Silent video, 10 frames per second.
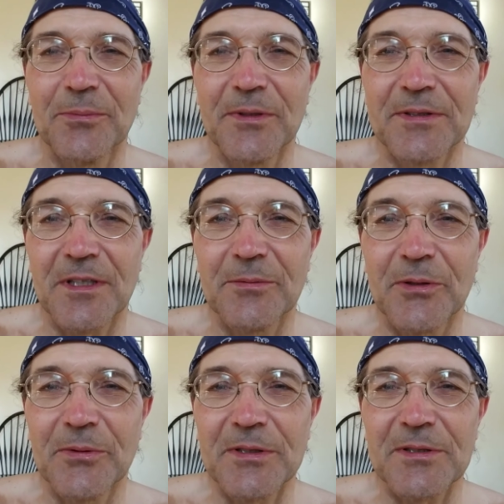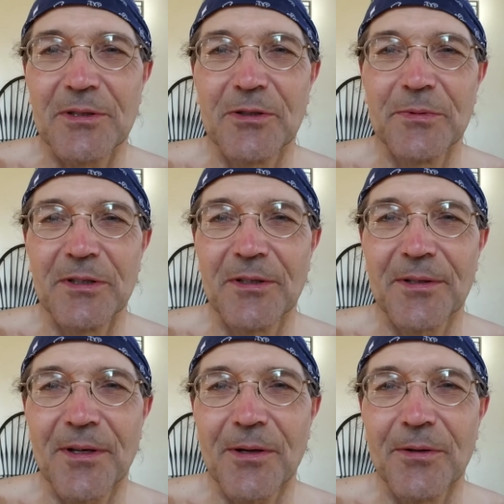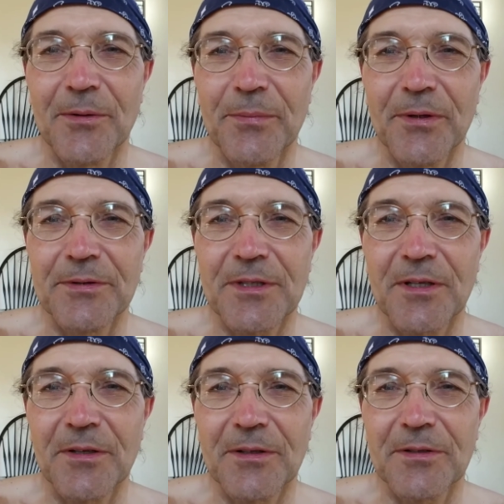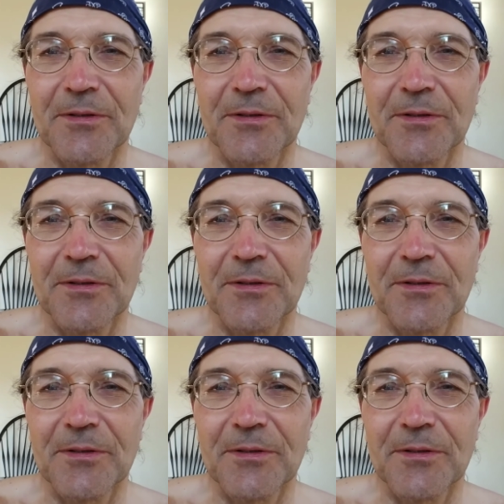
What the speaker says: but someone once told me long ago it builds character